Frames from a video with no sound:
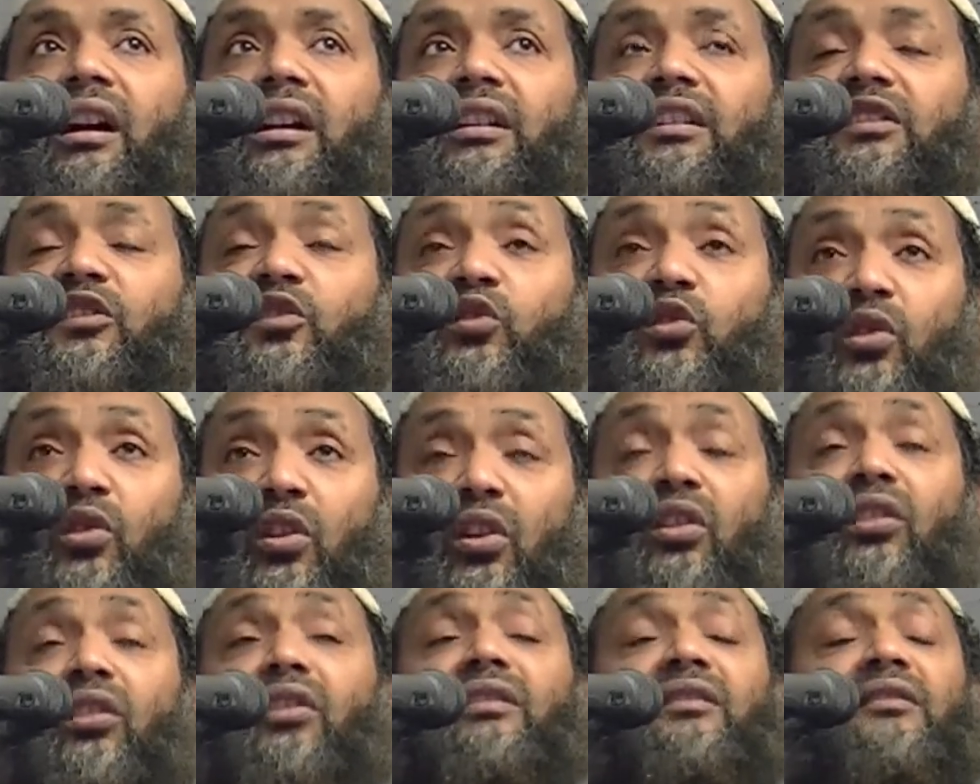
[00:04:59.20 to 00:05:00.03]

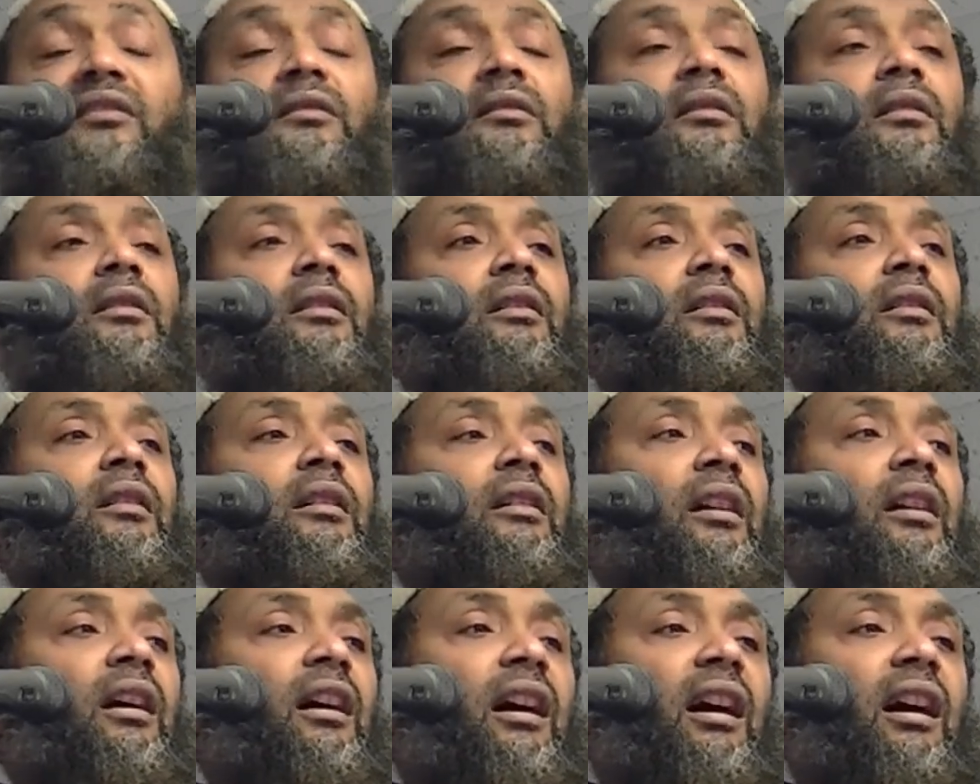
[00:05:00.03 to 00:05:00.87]
strong
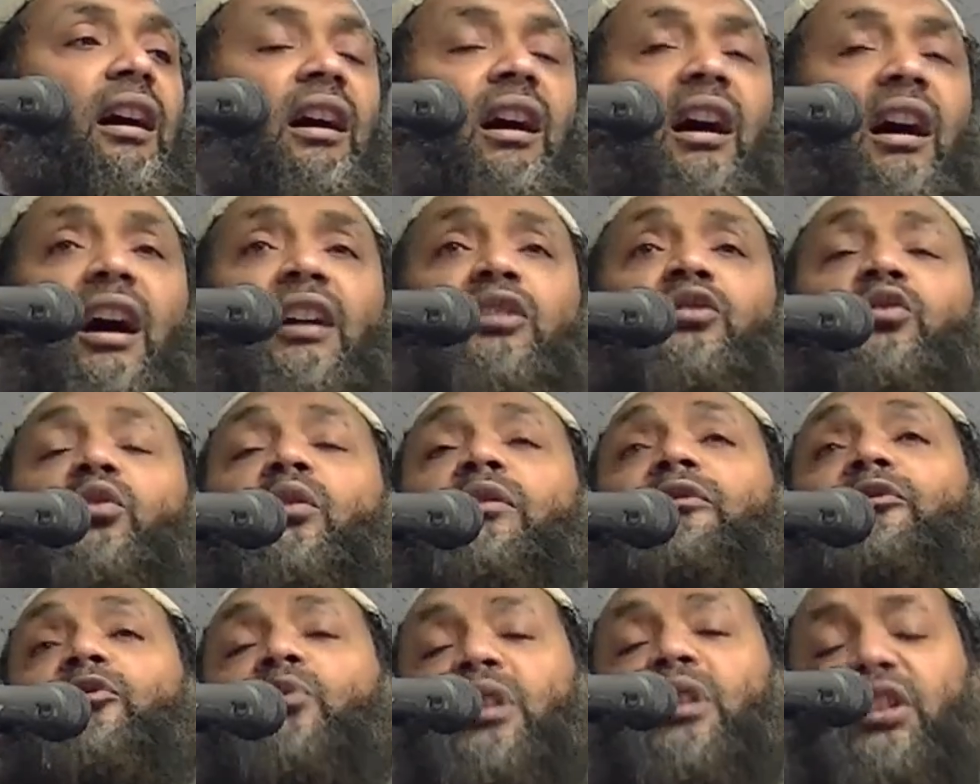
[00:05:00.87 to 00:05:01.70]
act
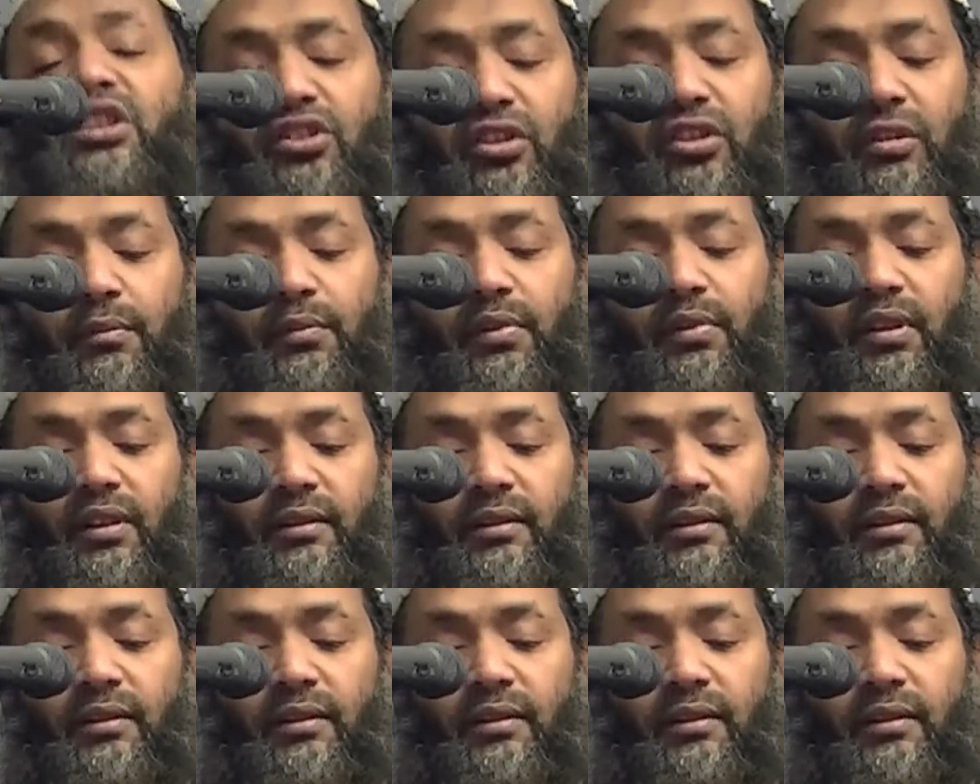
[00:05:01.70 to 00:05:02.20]
of worship.